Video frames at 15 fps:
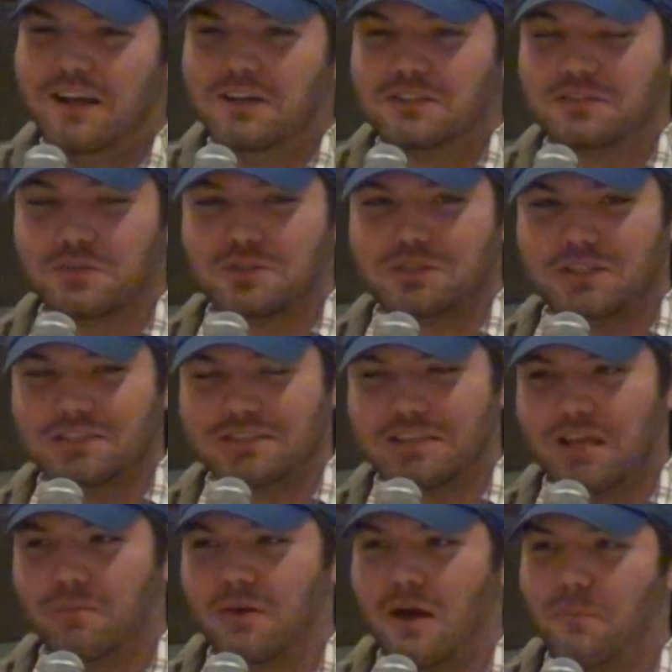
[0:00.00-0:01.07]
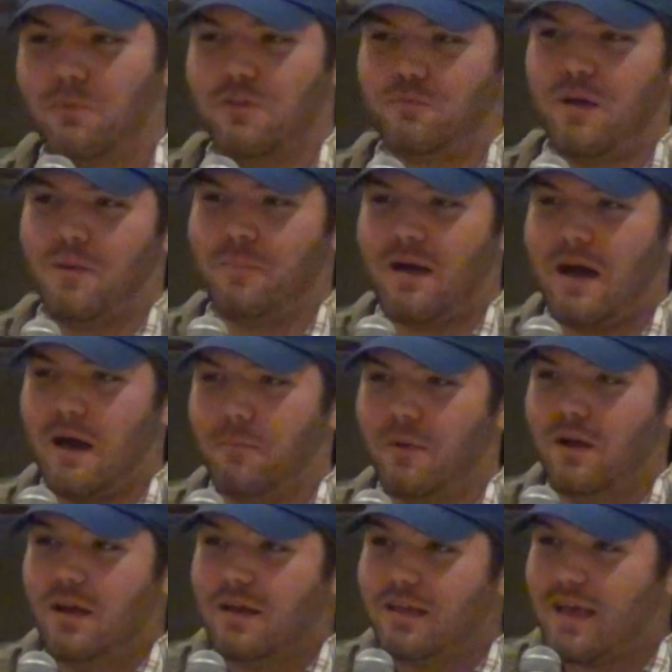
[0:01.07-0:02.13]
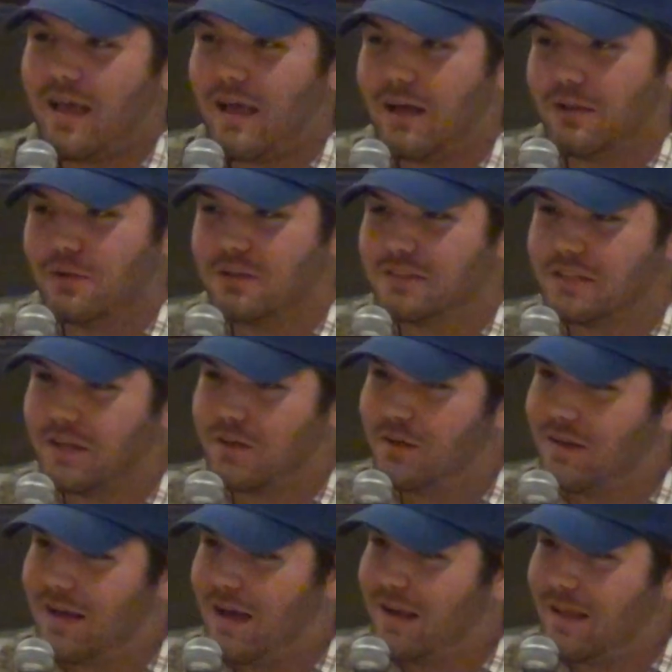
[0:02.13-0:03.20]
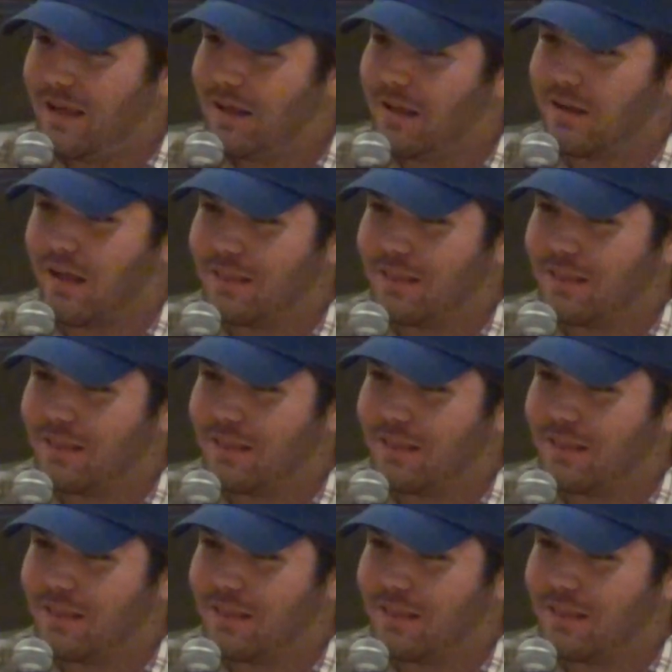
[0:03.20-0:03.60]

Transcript: So she's teaming up with my mom. Yeah, it looks like you're not eating.